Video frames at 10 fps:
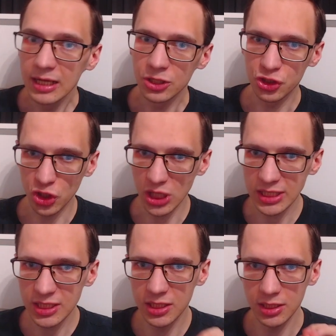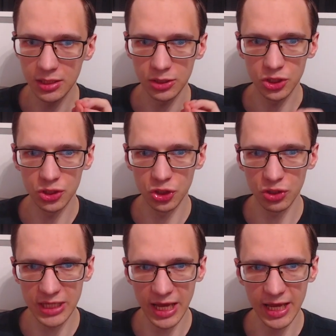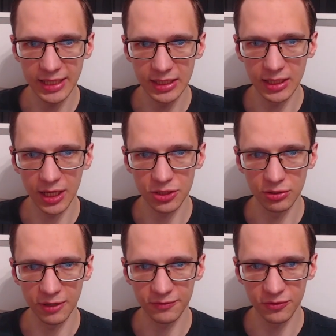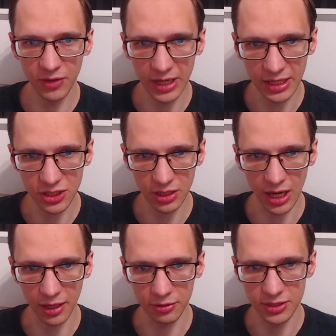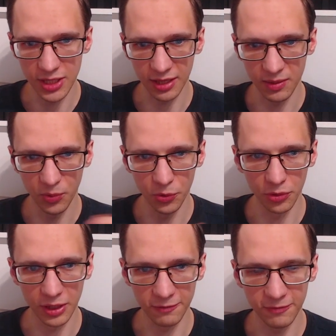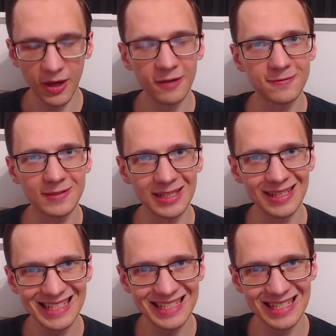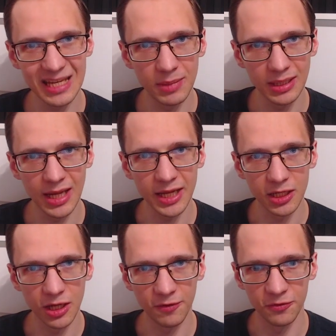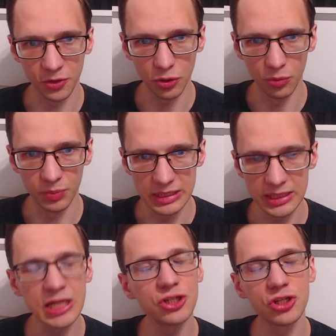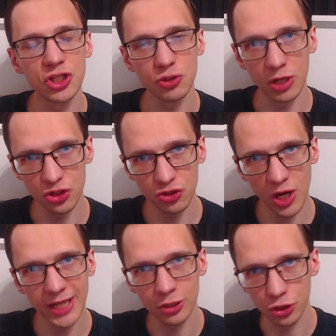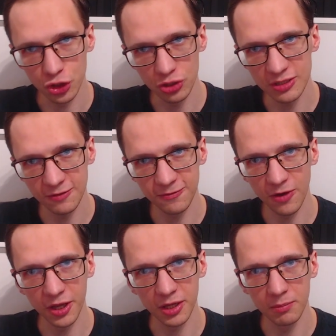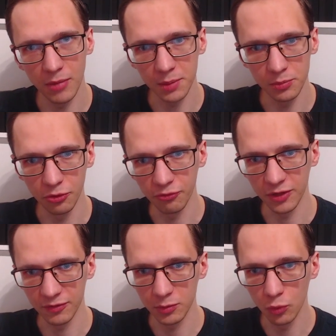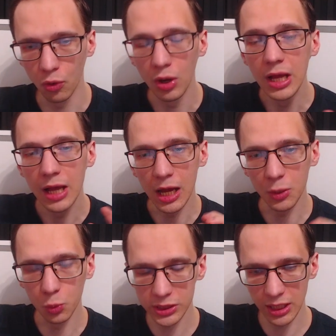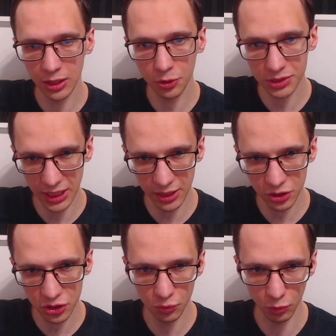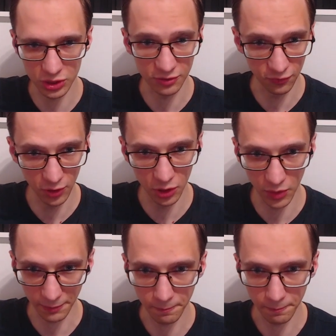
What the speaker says: just to take the knight on f3 so that I could take the pawn on e5 didn't seem like enough of a compensation, so I tried justifying my move even more. And what I looked into was the following.